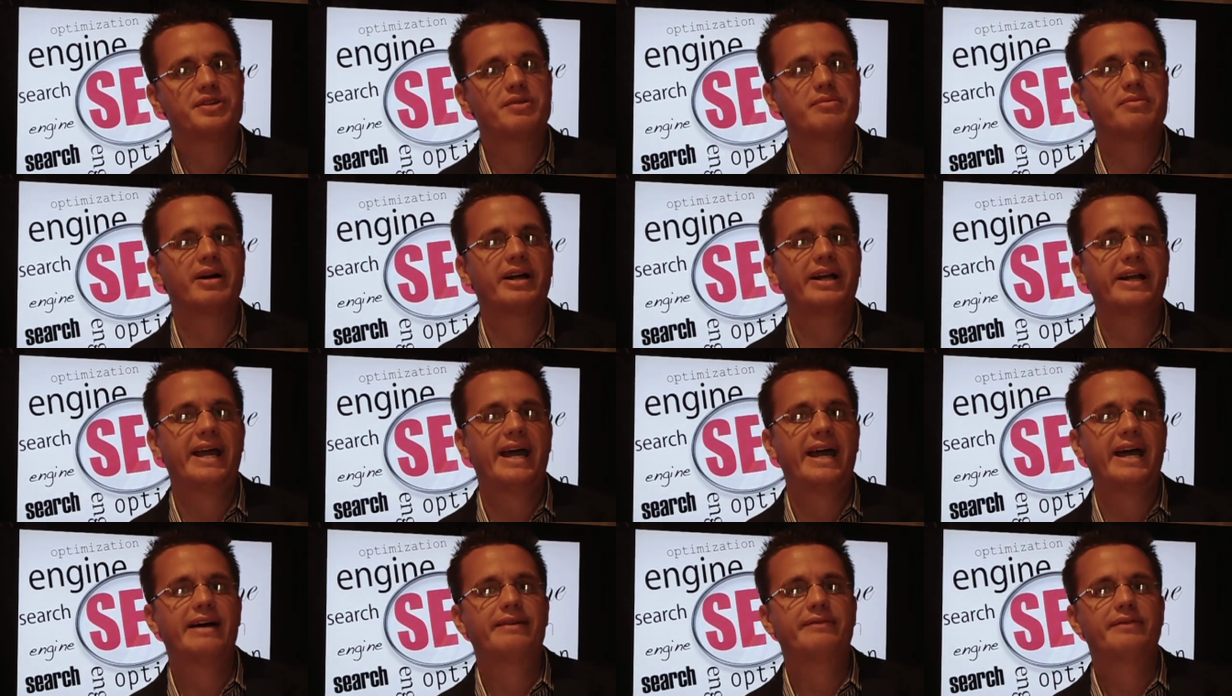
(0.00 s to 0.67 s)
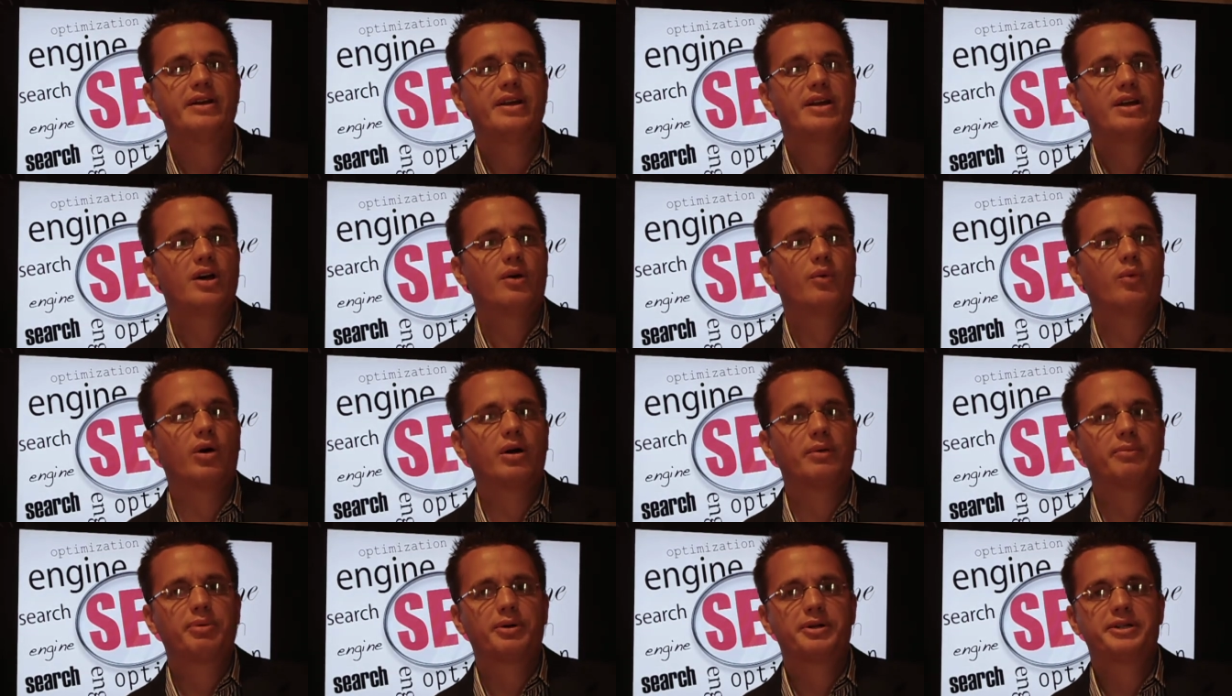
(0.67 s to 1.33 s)
you might have
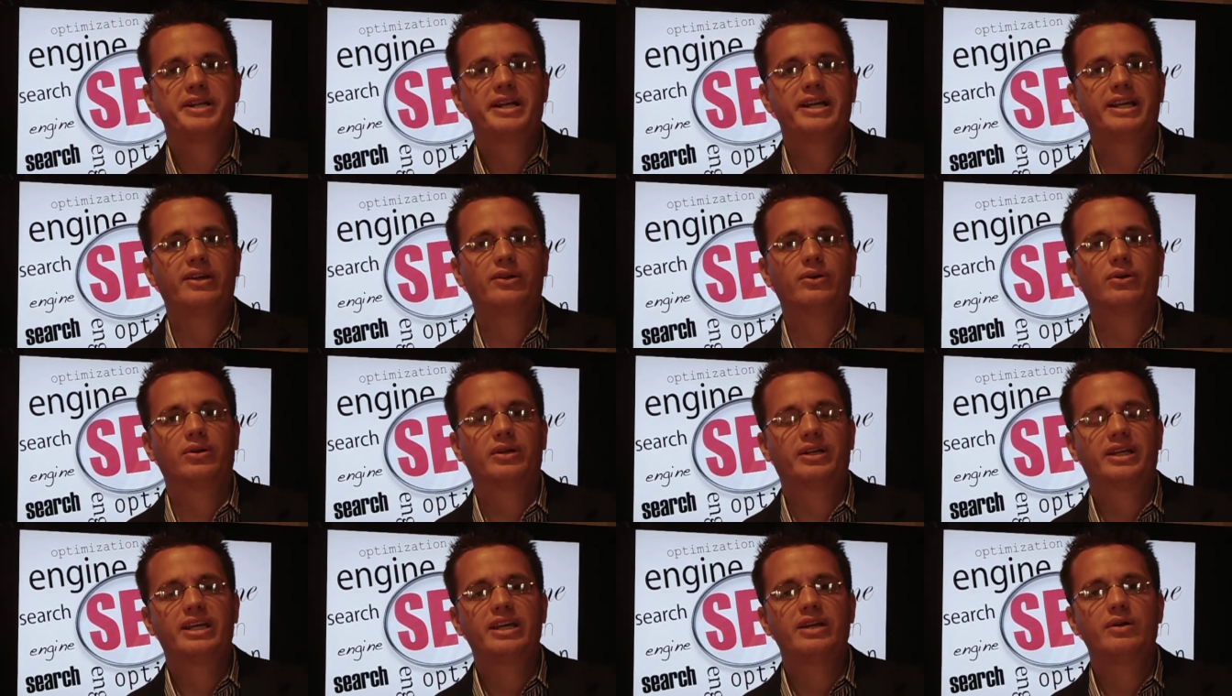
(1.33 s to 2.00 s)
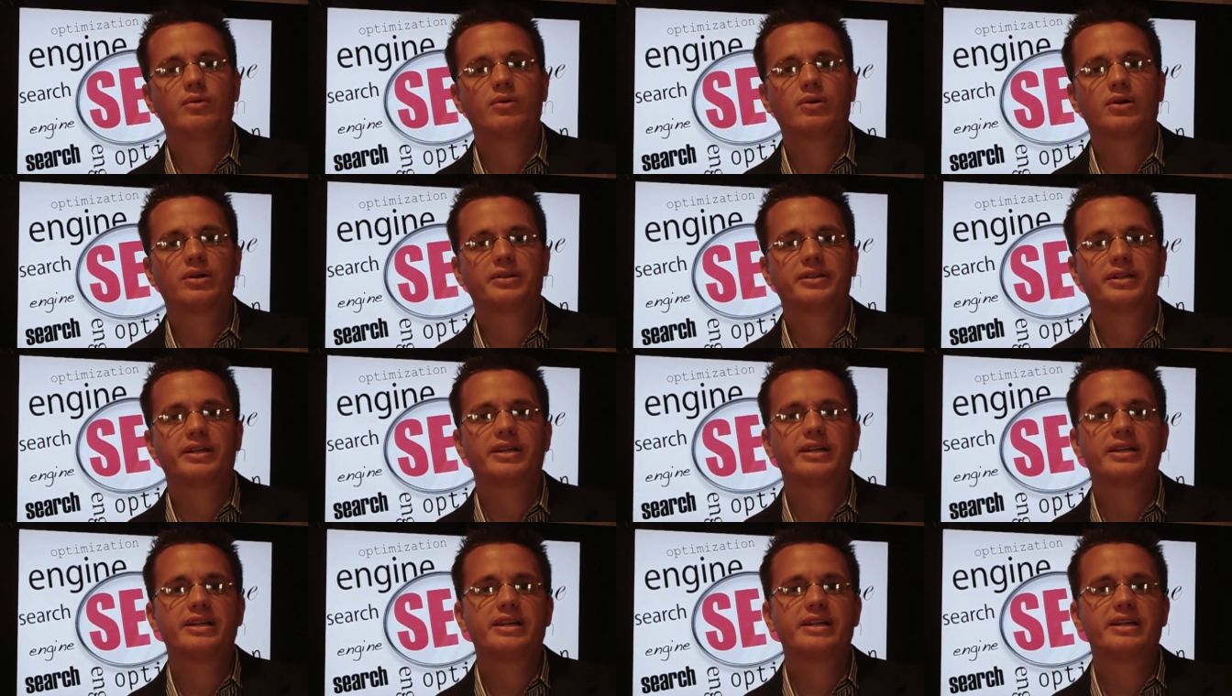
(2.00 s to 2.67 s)
one particular keyword
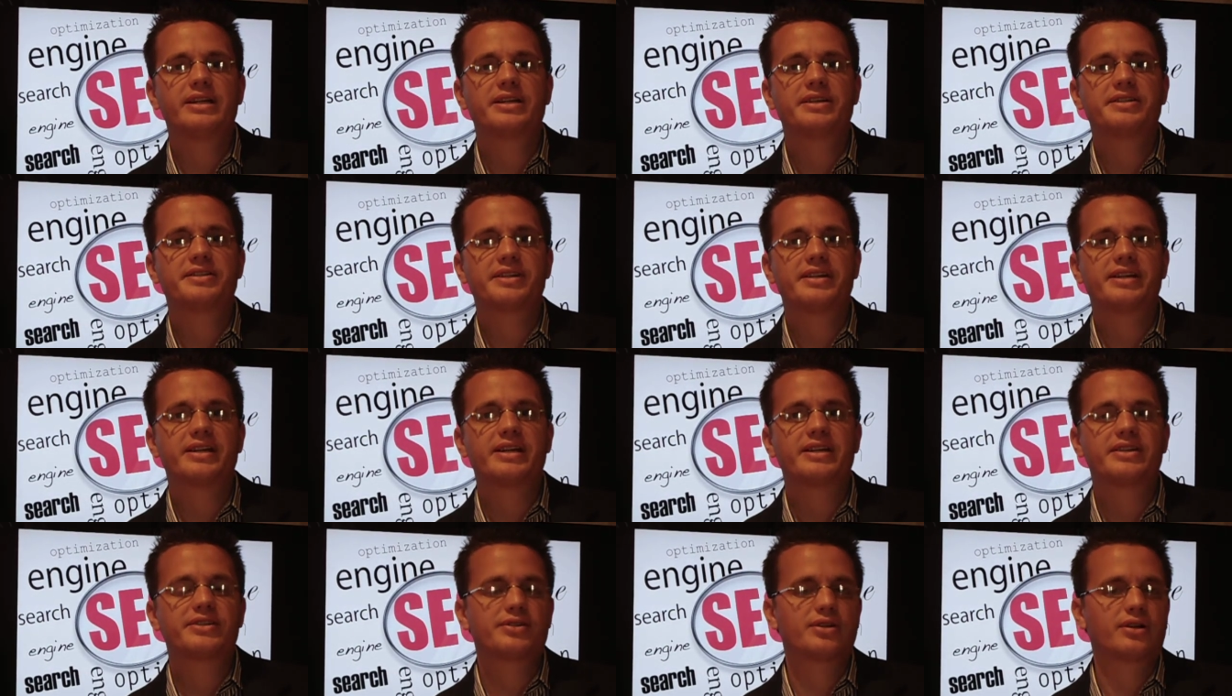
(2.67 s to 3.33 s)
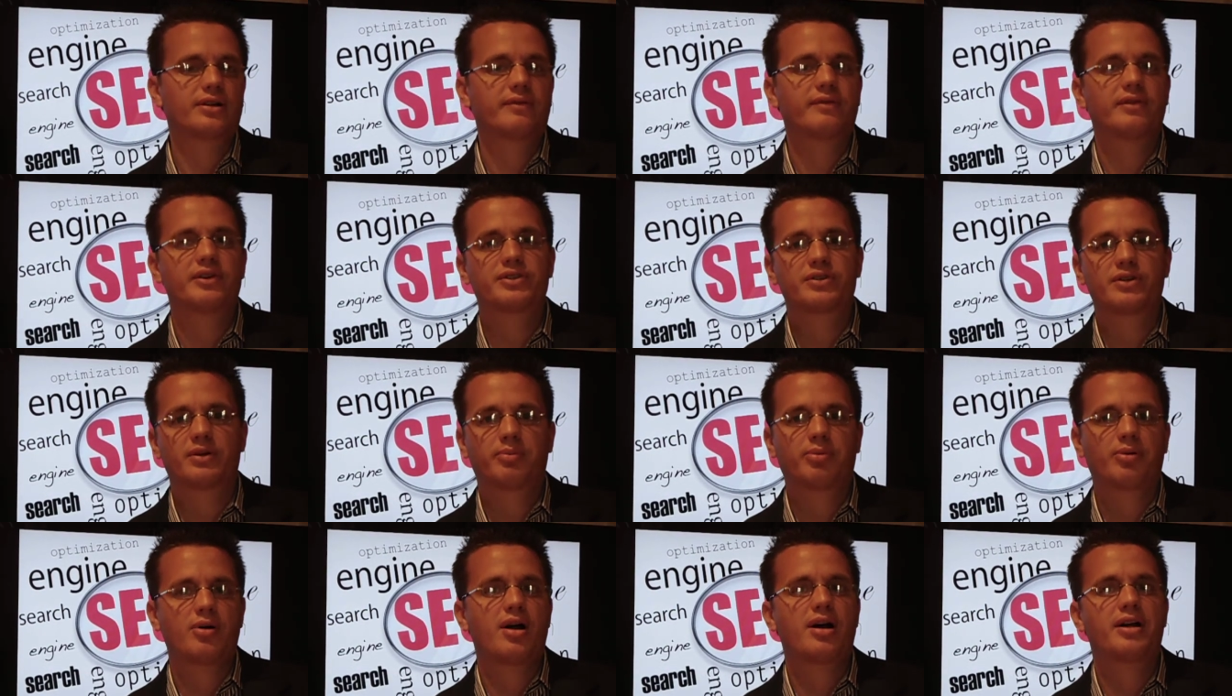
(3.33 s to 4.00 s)
that is a service or
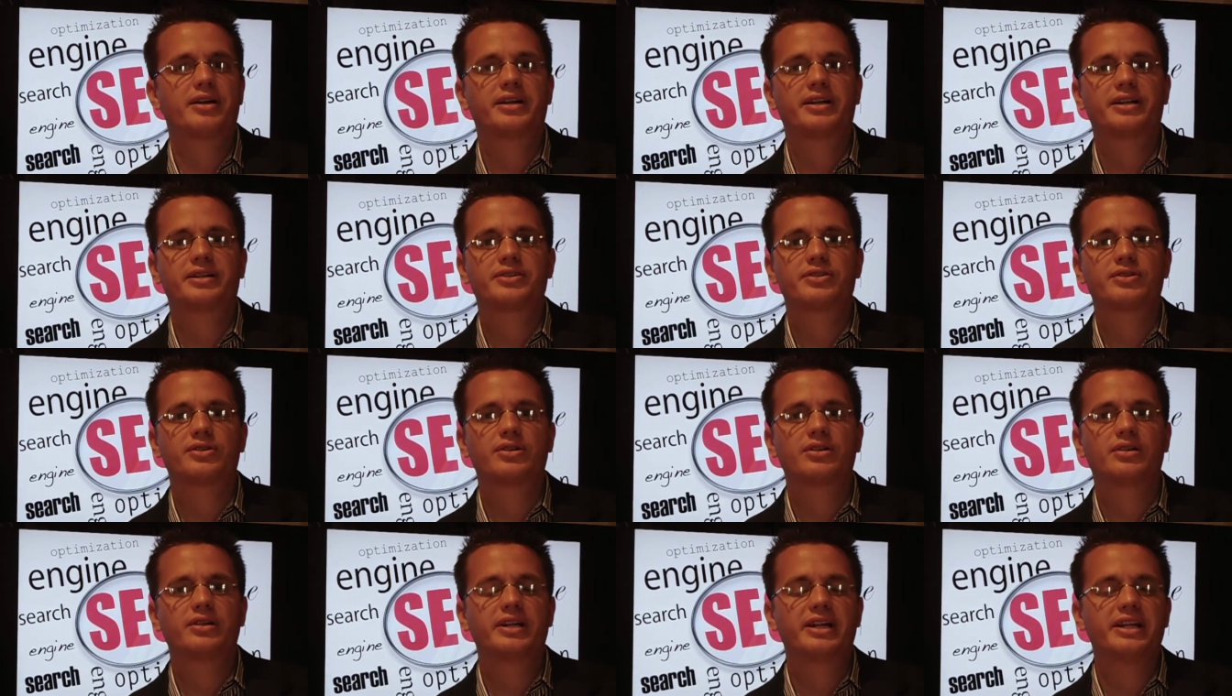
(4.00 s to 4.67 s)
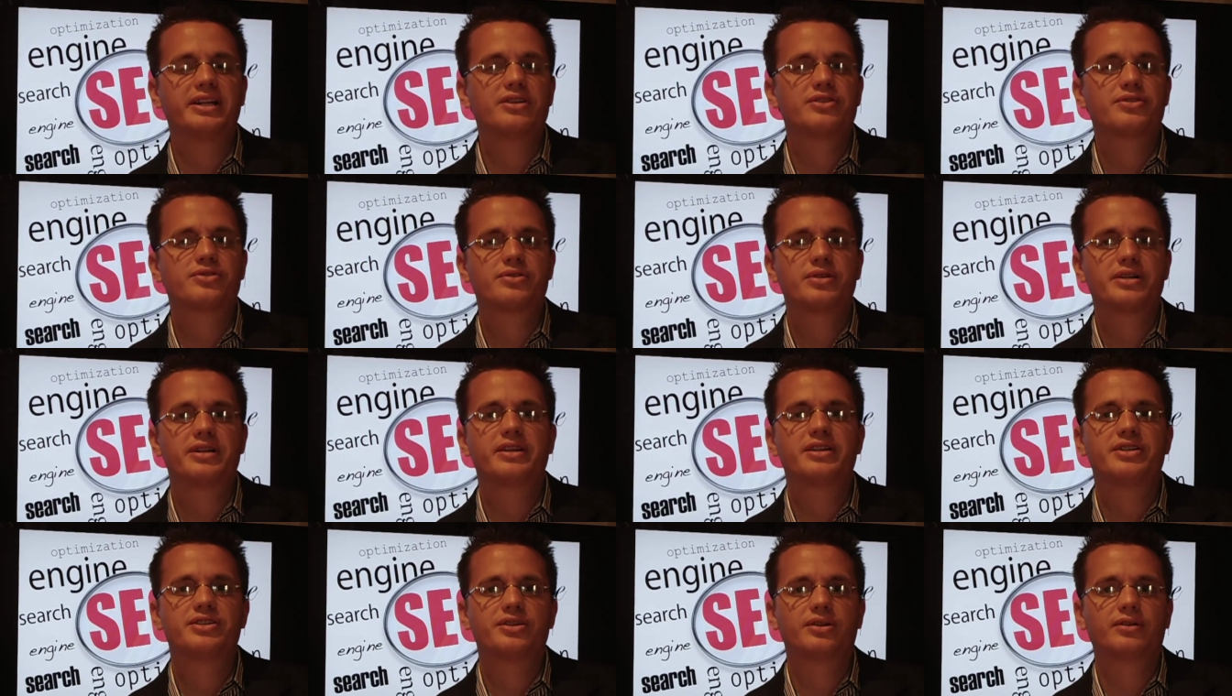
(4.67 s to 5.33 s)
product or an industry
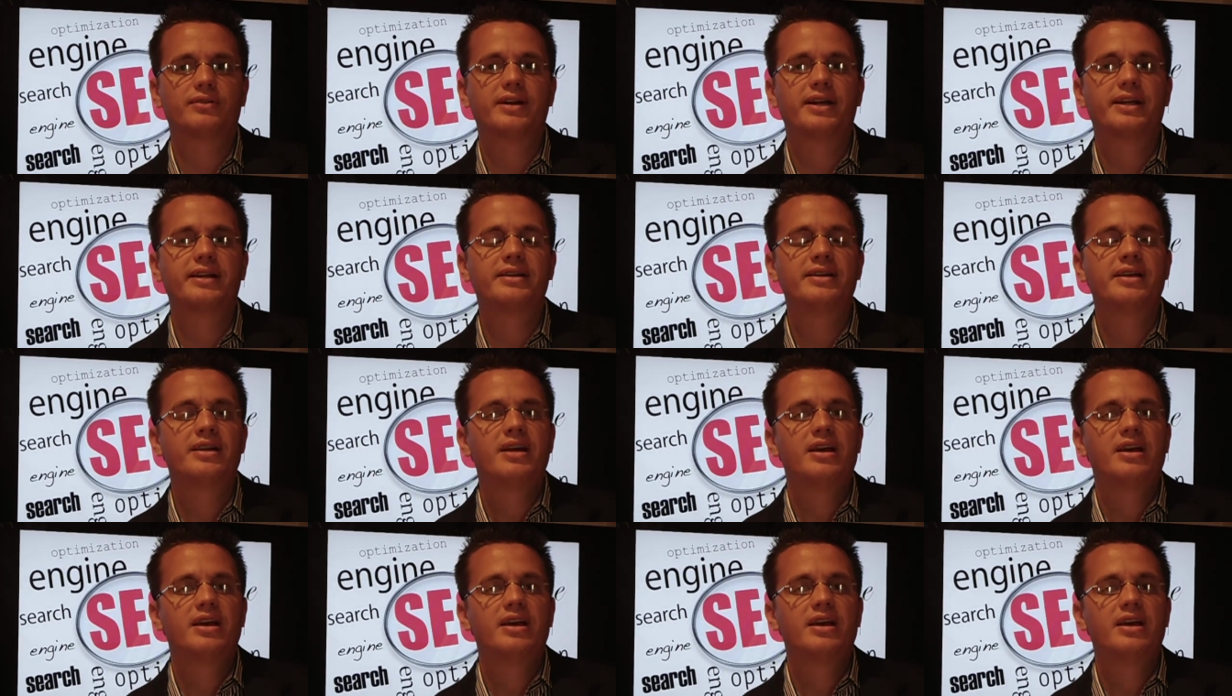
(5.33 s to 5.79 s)
that you're in,